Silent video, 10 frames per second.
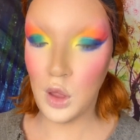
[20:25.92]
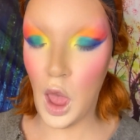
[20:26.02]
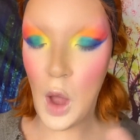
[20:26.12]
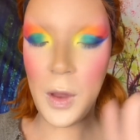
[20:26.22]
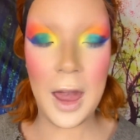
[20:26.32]

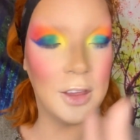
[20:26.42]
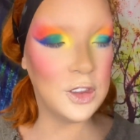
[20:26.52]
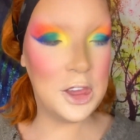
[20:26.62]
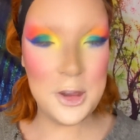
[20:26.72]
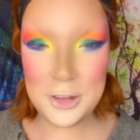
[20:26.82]
Okay,
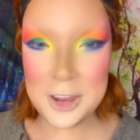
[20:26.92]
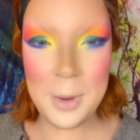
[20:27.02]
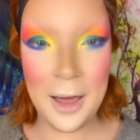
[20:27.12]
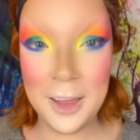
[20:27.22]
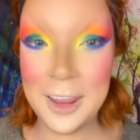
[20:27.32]
excuse this
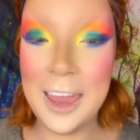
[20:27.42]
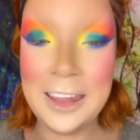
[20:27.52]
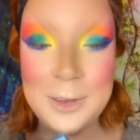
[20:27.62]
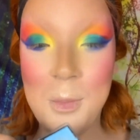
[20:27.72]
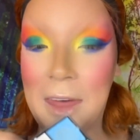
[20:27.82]
palette,
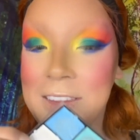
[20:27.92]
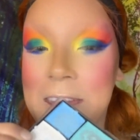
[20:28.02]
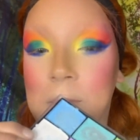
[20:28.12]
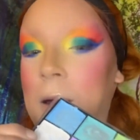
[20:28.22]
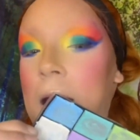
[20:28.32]
it's messy,
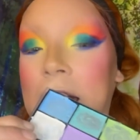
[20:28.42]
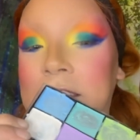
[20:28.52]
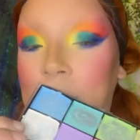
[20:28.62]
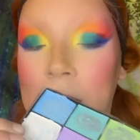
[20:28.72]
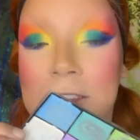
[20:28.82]
but it's
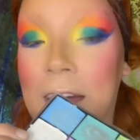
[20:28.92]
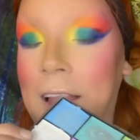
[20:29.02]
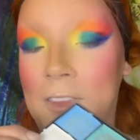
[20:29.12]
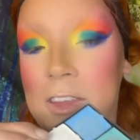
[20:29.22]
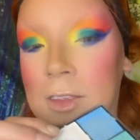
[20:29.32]
silly because I
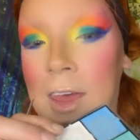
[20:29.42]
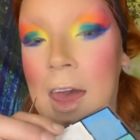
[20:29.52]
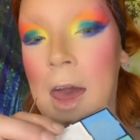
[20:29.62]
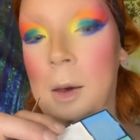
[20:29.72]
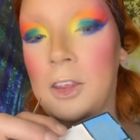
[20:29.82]
love this
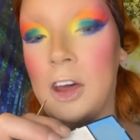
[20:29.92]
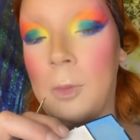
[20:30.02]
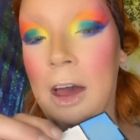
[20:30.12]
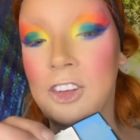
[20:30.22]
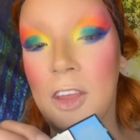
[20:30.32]
so
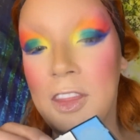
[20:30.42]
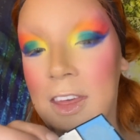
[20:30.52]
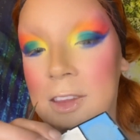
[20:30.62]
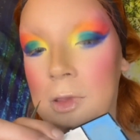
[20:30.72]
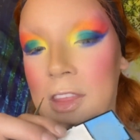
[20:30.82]
much.
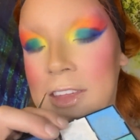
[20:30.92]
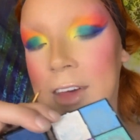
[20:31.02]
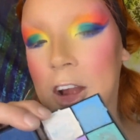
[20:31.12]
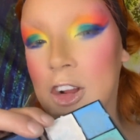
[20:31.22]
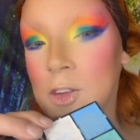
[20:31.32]
These
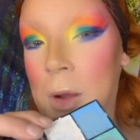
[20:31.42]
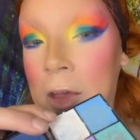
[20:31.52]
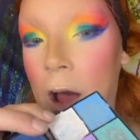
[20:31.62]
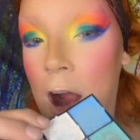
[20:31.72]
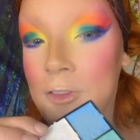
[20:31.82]
liners
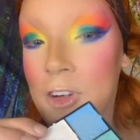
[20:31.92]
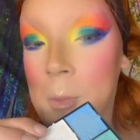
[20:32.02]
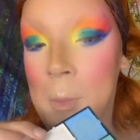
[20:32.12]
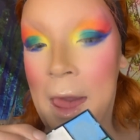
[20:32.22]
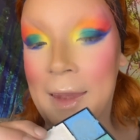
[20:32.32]
are
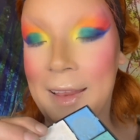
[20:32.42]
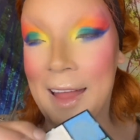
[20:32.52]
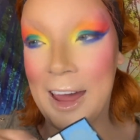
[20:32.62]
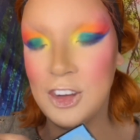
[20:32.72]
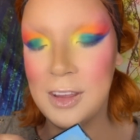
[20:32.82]
from Matte
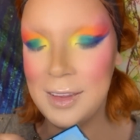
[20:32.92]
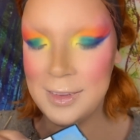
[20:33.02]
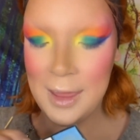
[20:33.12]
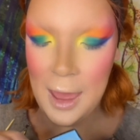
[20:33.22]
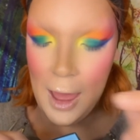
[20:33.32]

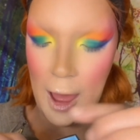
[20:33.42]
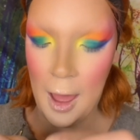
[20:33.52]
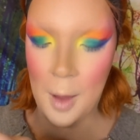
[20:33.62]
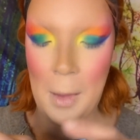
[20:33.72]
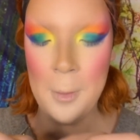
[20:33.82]
Lashes.
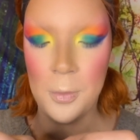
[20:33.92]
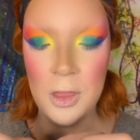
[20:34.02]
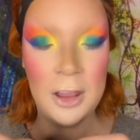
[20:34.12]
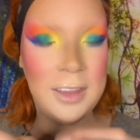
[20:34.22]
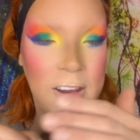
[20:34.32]

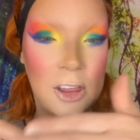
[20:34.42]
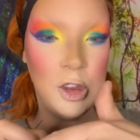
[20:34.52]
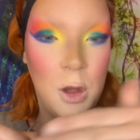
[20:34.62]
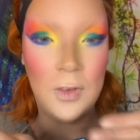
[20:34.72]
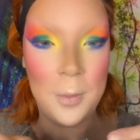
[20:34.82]
It's actually
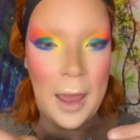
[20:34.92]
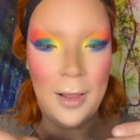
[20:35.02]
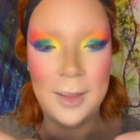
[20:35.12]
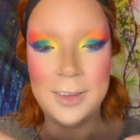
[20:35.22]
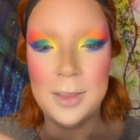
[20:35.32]
two different
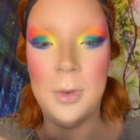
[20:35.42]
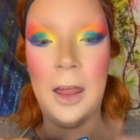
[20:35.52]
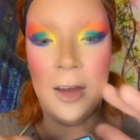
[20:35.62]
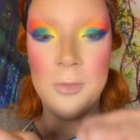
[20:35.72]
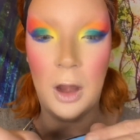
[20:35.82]
palettes, but
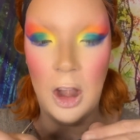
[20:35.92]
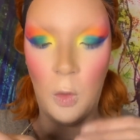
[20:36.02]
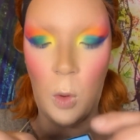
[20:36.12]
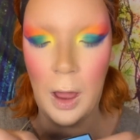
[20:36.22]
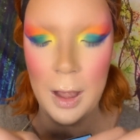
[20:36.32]
I put into
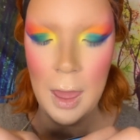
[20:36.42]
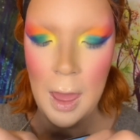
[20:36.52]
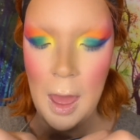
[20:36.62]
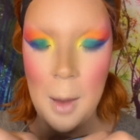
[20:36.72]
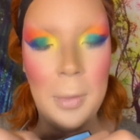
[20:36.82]
one,
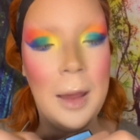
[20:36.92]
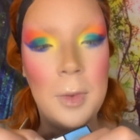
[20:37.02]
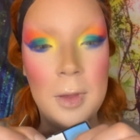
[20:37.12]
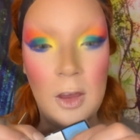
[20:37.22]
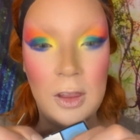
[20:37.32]
but I'm
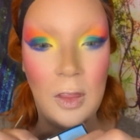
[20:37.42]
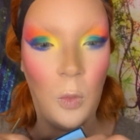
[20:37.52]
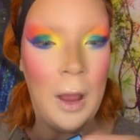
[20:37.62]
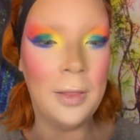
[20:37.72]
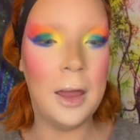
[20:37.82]
going to be using the
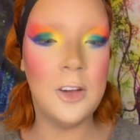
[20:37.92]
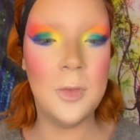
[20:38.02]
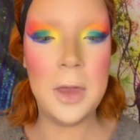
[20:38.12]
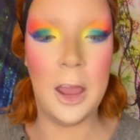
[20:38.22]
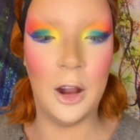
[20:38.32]
white liner
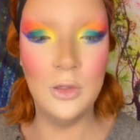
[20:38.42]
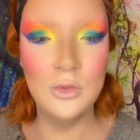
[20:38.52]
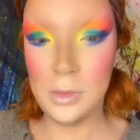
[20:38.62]
from here.